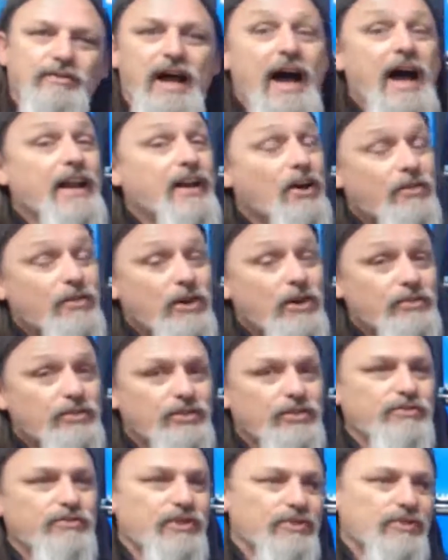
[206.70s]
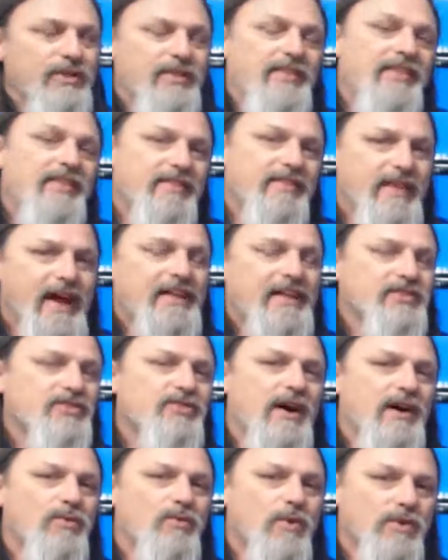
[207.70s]
I know those two do, and that's
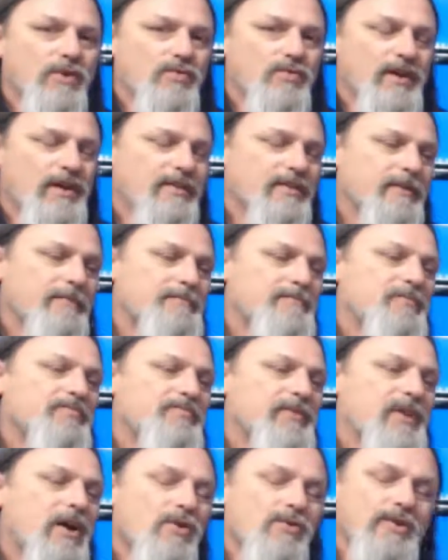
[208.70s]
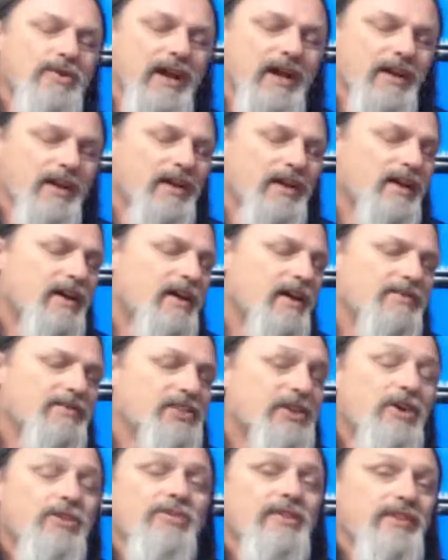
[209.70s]
who I work with. Okay,
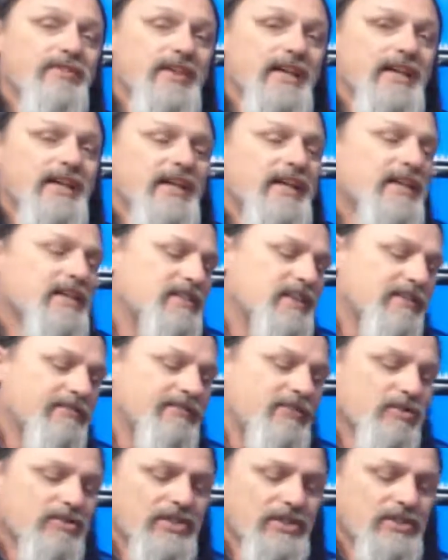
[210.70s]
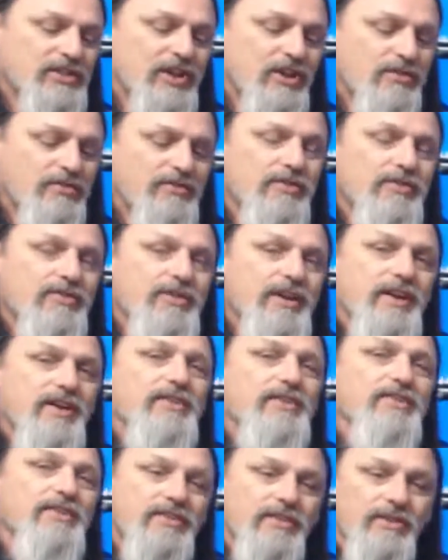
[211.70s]
so the thing is, if you'll just go through here
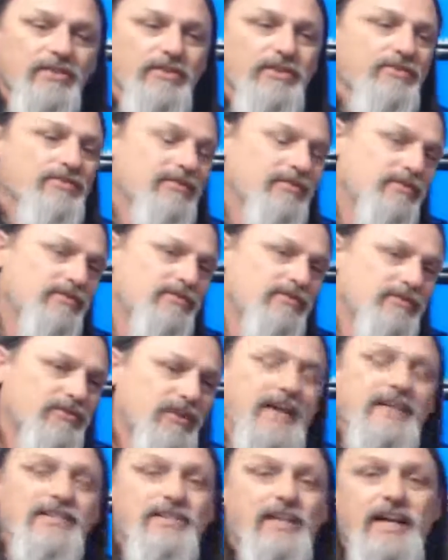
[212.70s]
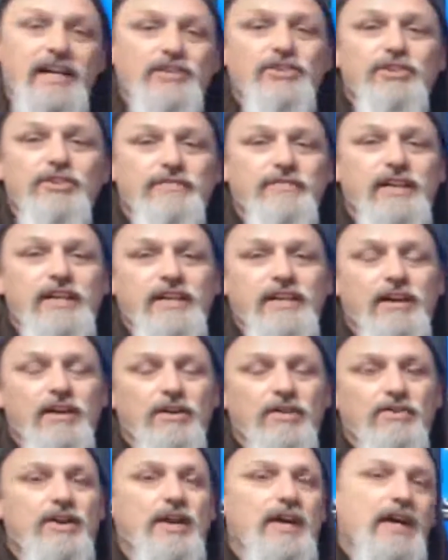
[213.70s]
and you're translating your
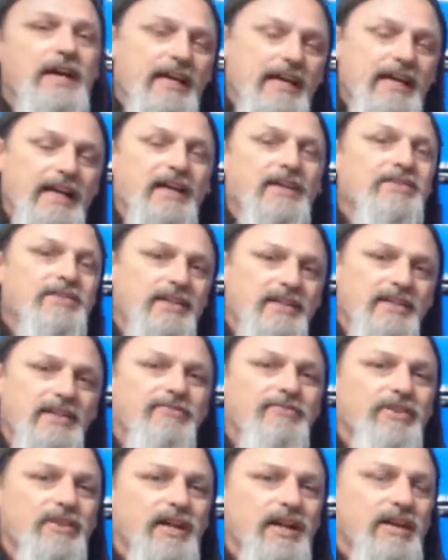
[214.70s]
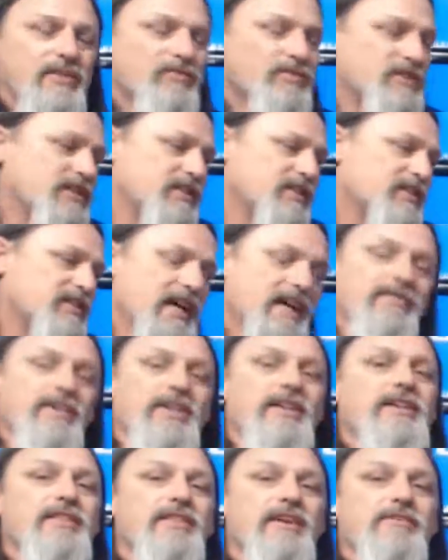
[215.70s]
video into different languages,
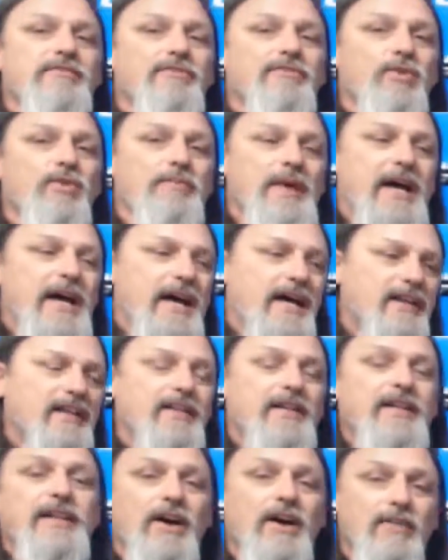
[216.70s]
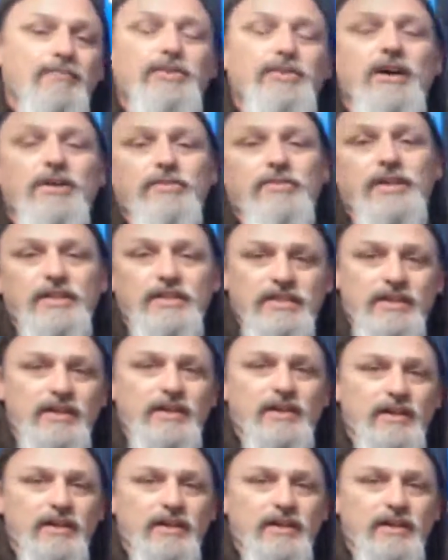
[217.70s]
saving it in their format, and then uploading it